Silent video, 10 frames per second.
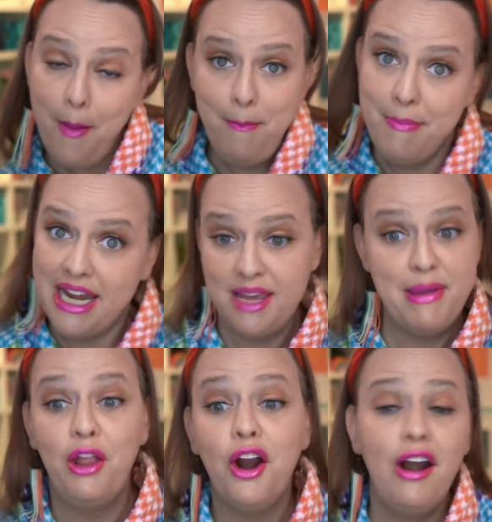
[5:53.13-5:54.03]
Mini
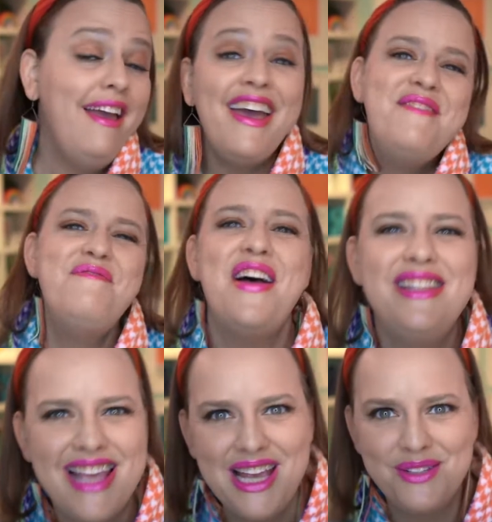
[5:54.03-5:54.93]
Miller, and
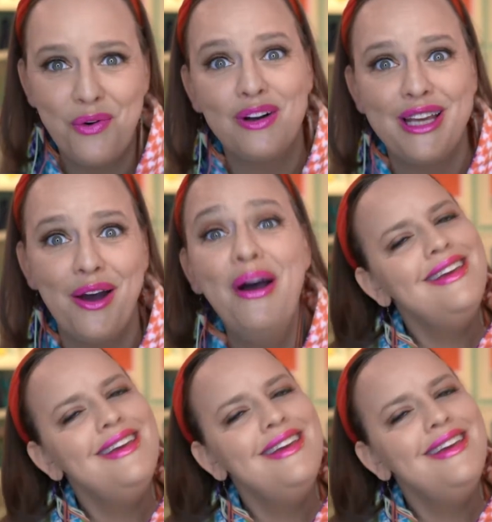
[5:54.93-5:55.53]
fun-sized Forleo.